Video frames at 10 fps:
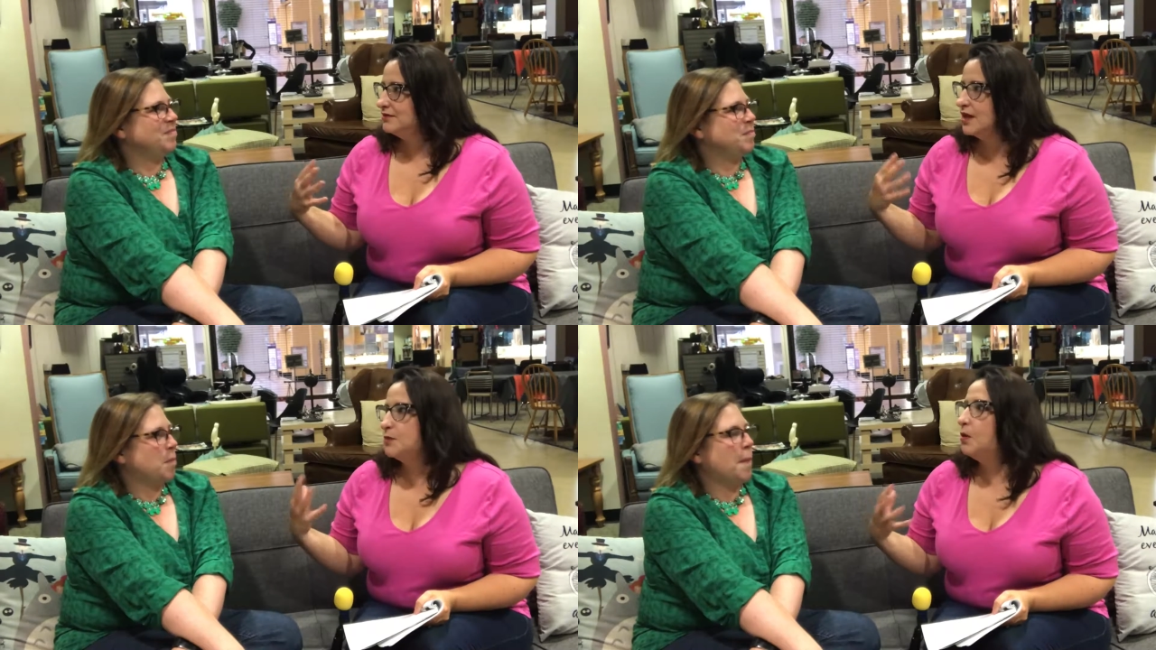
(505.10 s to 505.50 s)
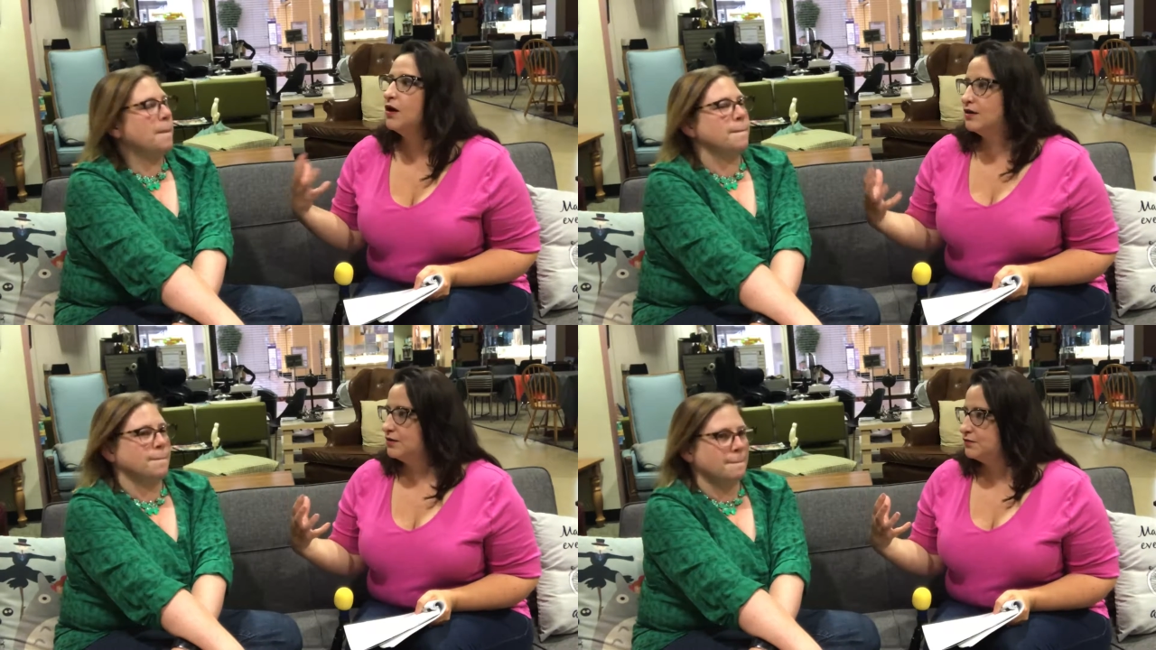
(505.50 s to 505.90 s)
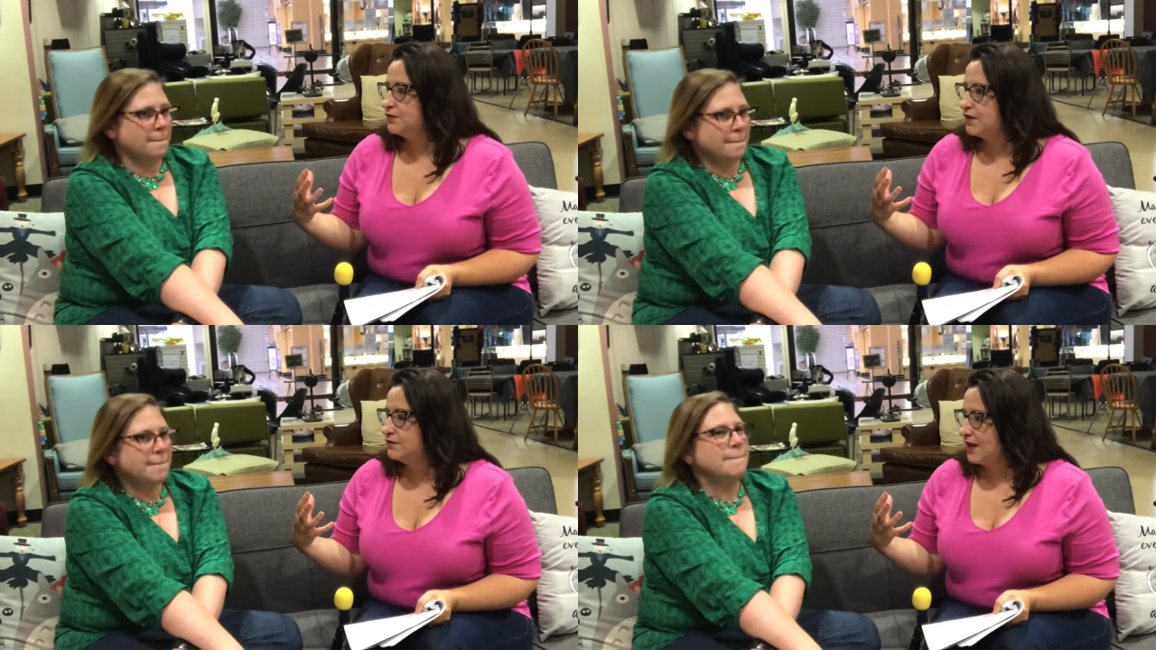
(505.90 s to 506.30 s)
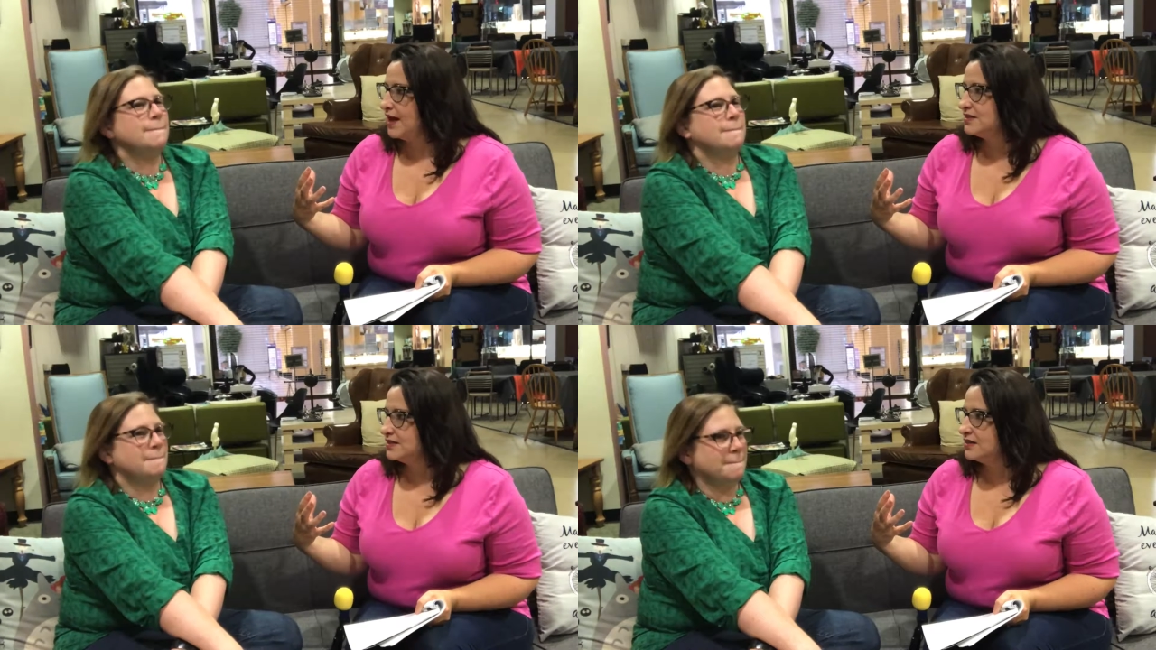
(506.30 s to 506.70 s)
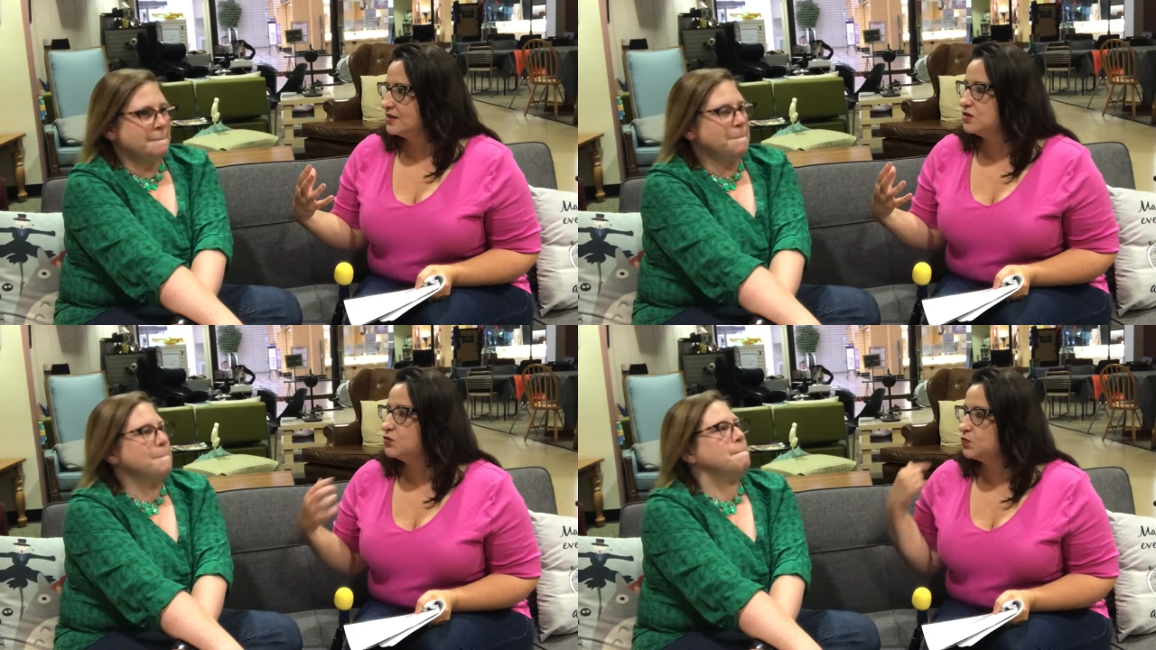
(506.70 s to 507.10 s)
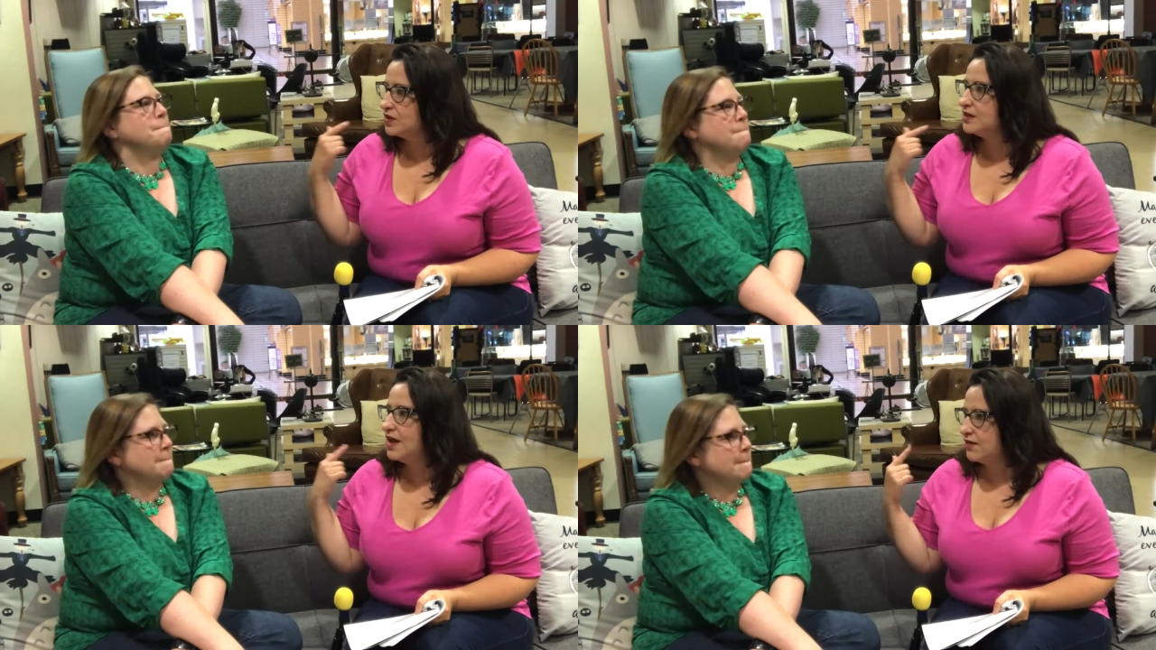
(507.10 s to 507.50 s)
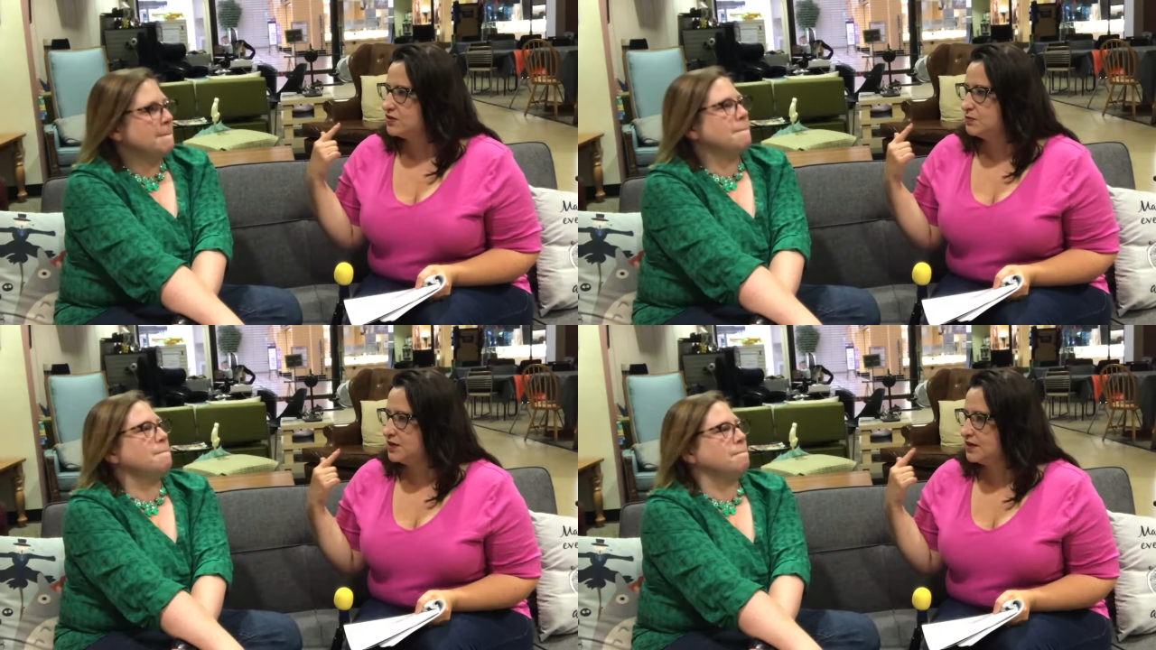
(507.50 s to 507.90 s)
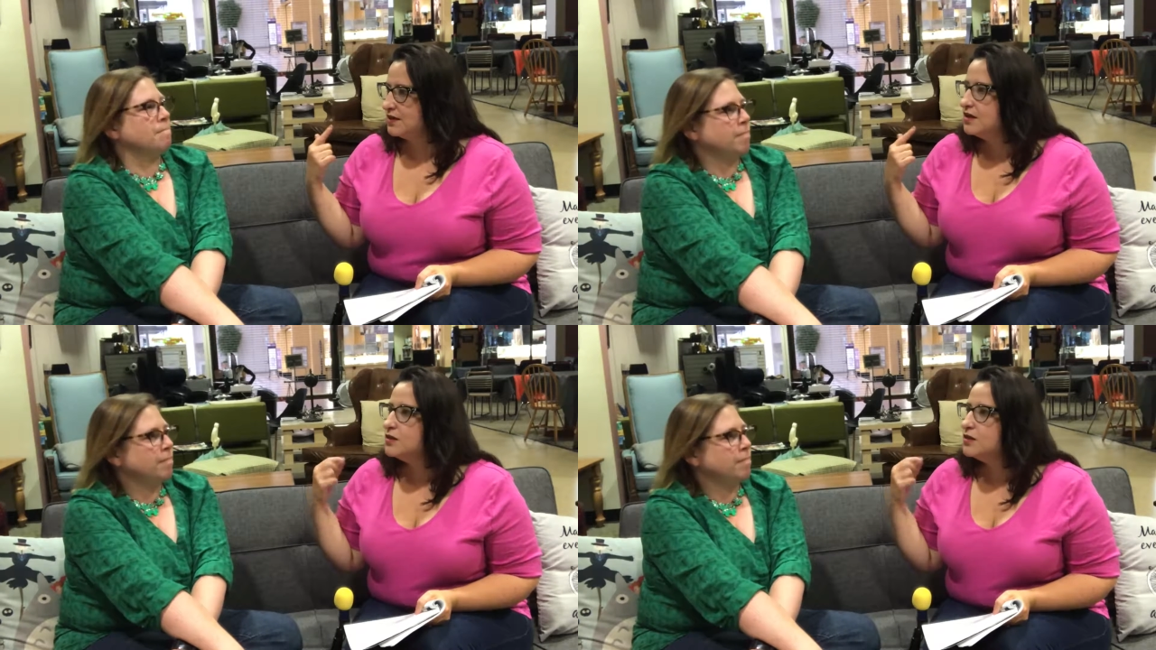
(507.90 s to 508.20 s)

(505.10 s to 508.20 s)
Speaker 1: like part of, of acting because you really have to be